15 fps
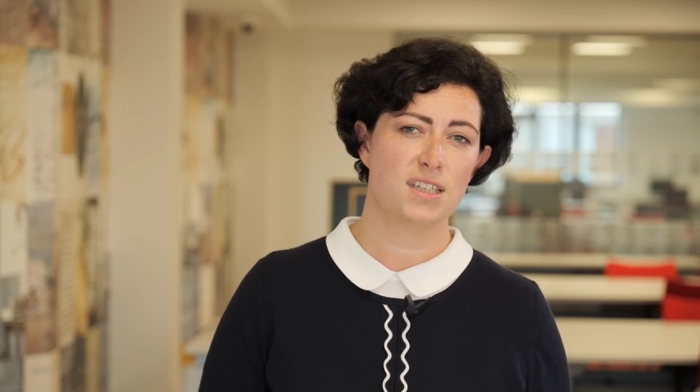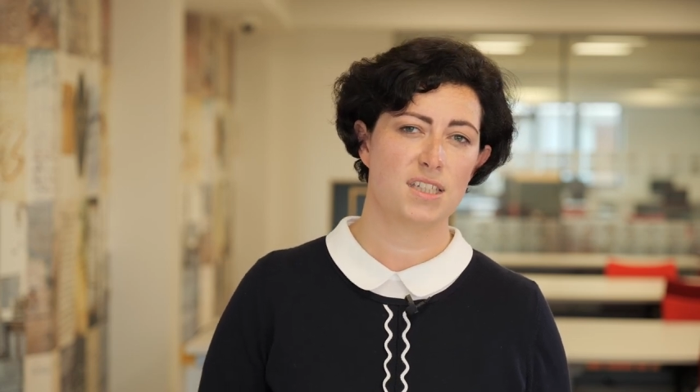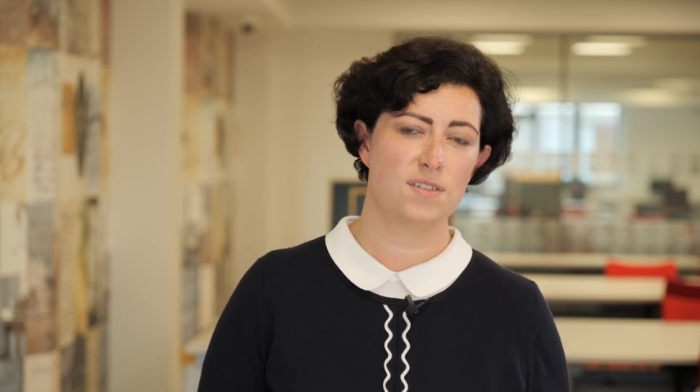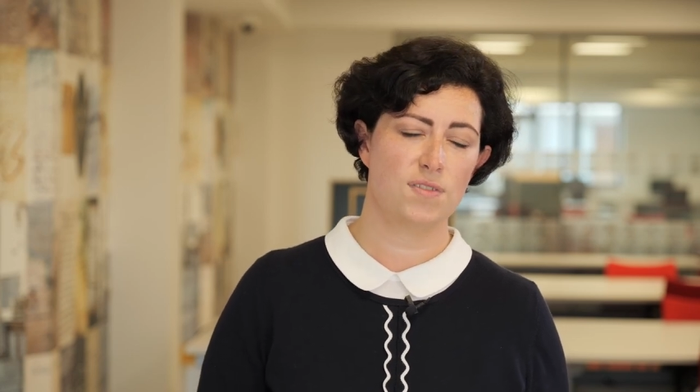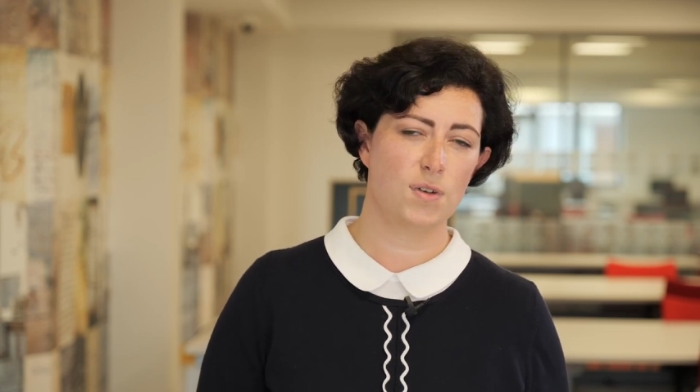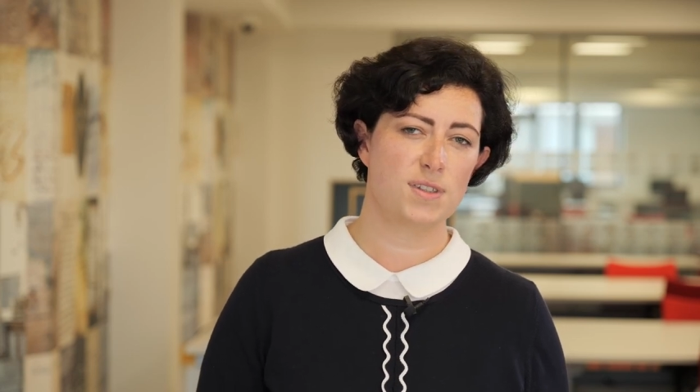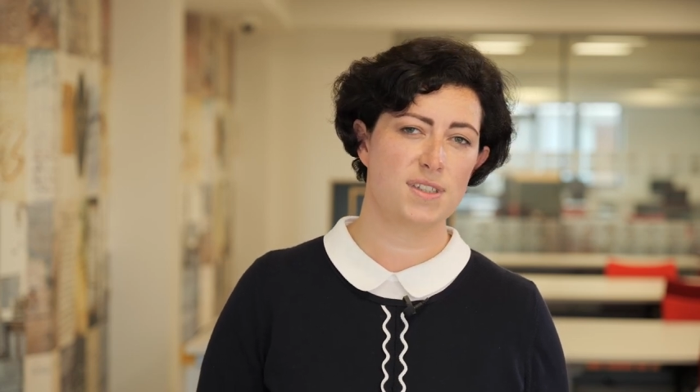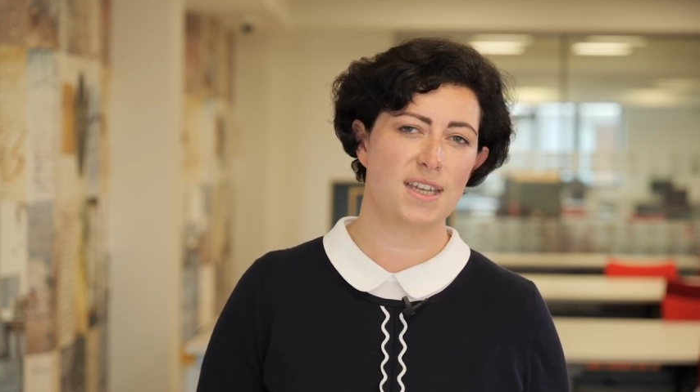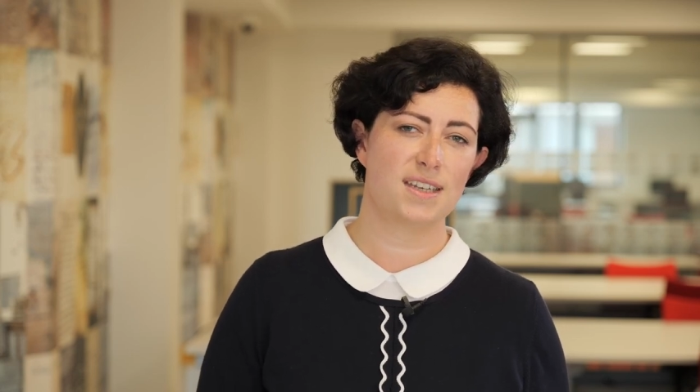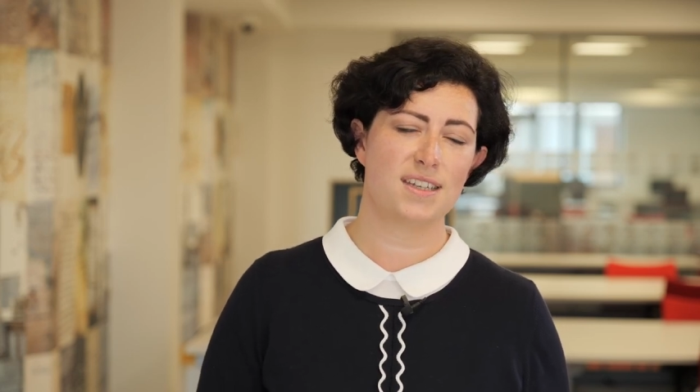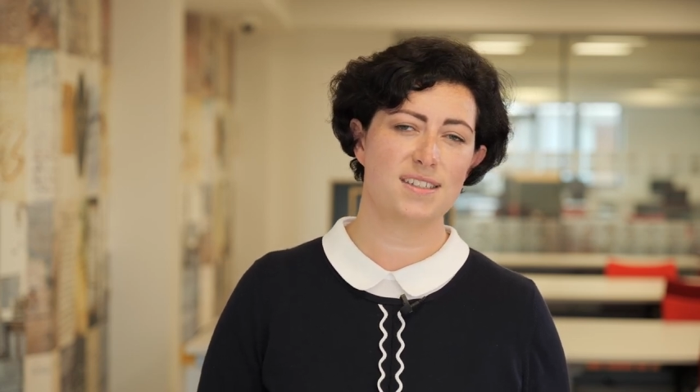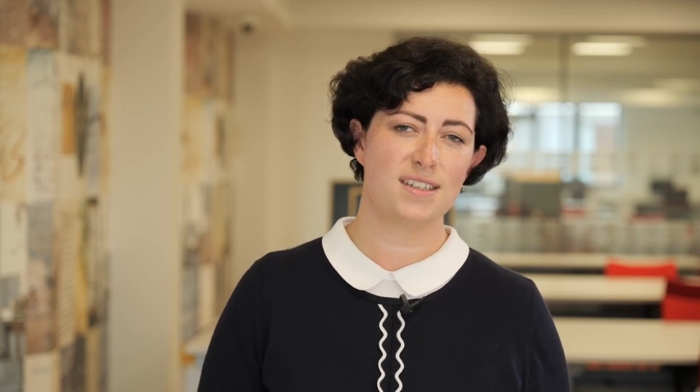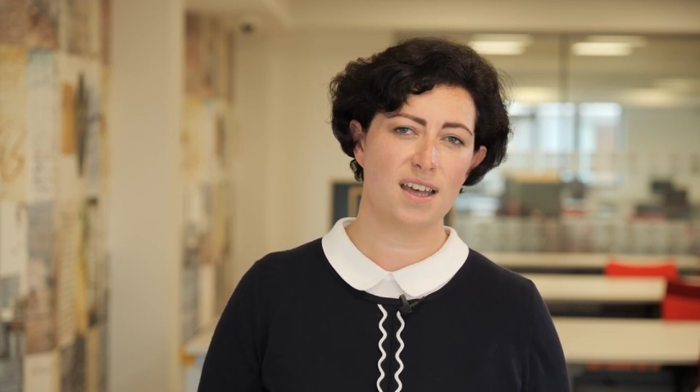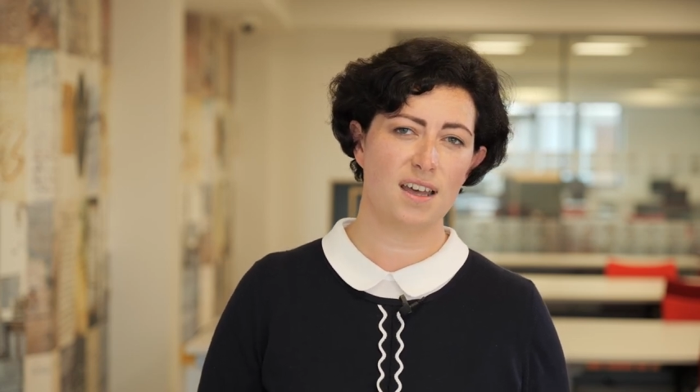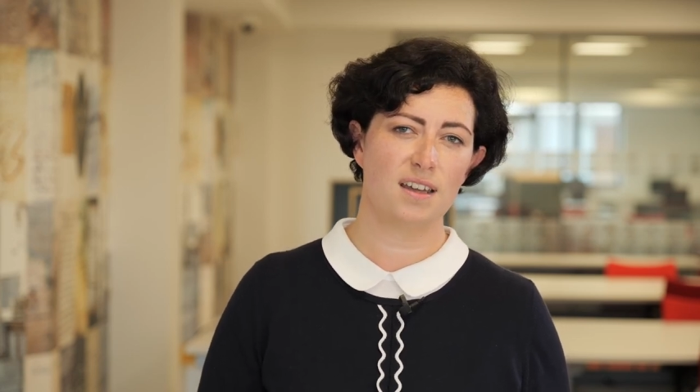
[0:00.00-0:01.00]
devotes an
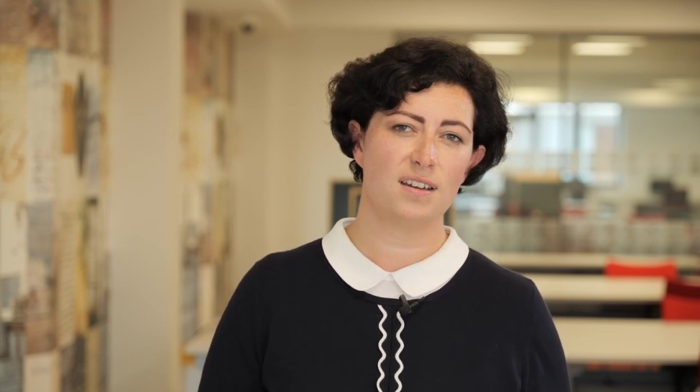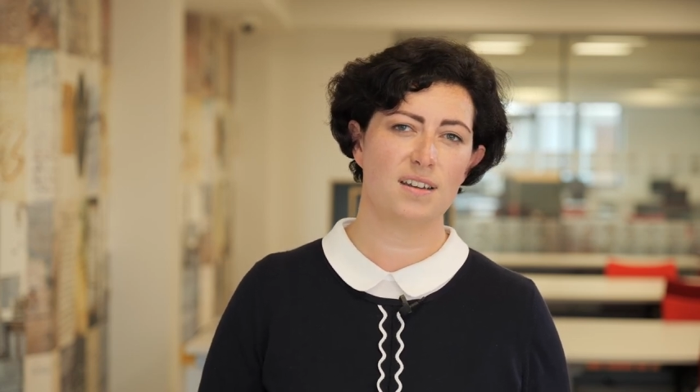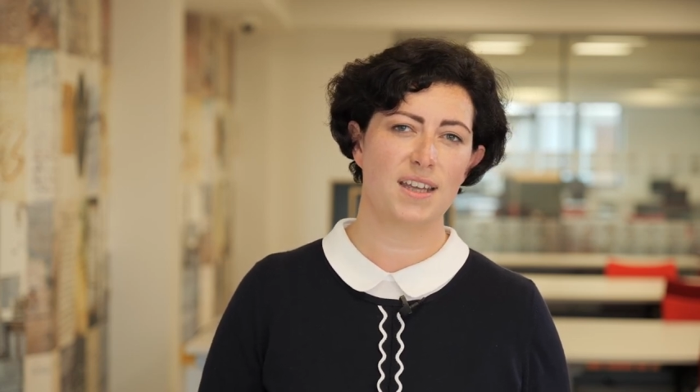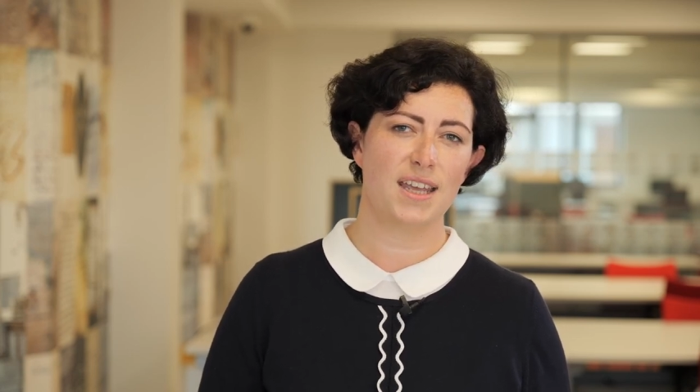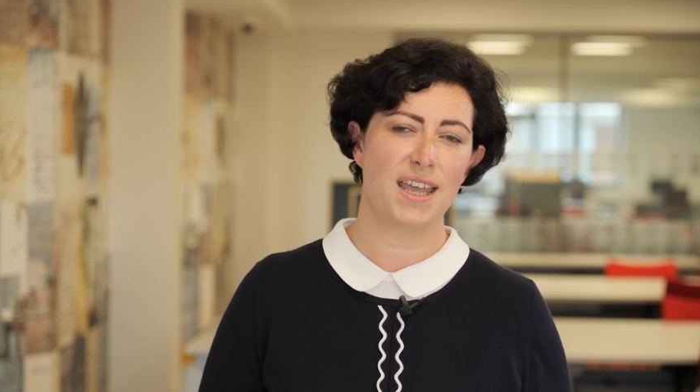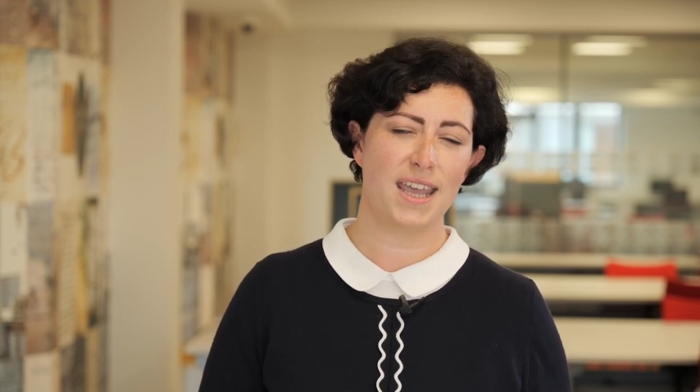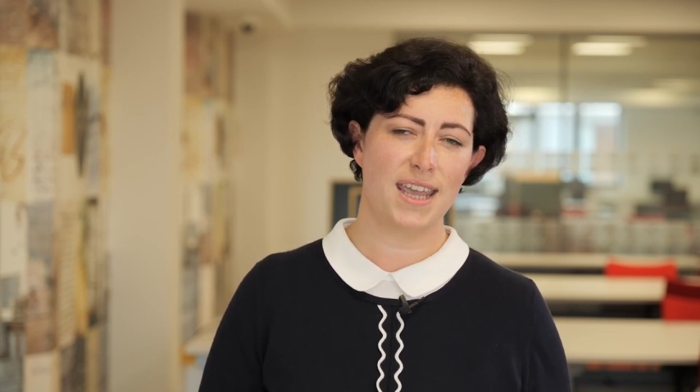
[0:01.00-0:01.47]
entire